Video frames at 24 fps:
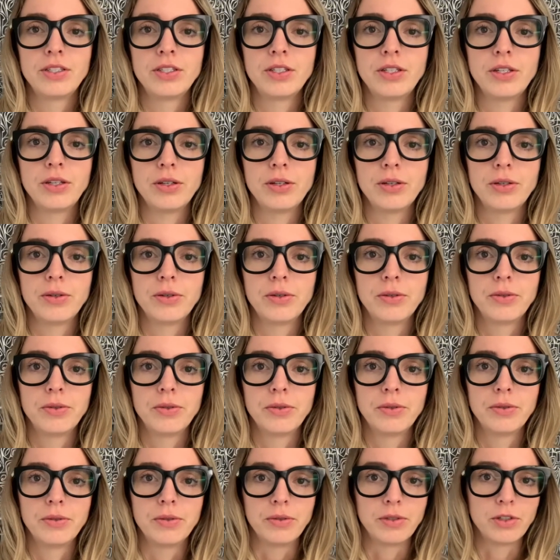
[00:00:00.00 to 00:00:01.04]

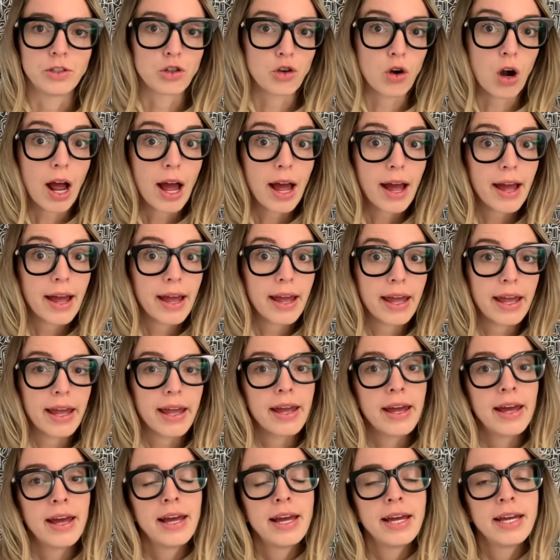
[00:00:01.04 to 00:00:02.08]
to try
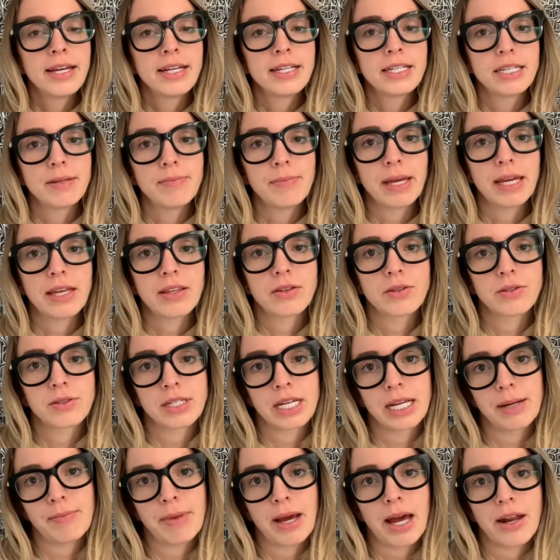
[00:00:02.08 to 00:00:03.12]
to make those
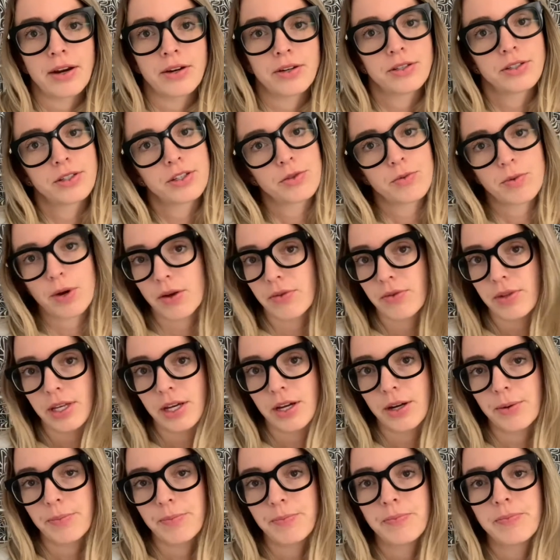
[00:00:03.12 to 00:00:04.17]
9 patterns throughout the
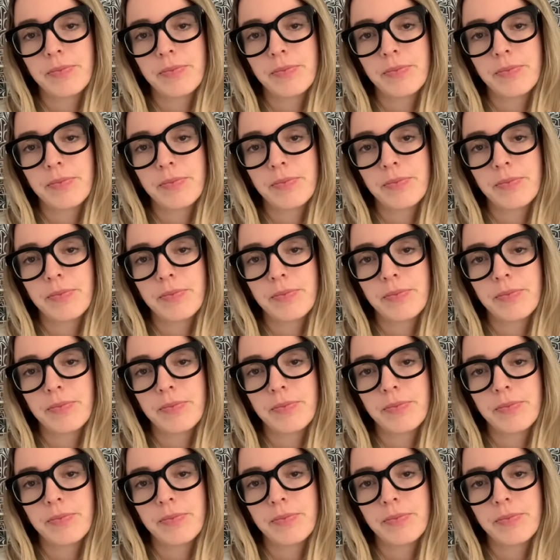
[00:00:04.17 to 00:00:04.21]
year.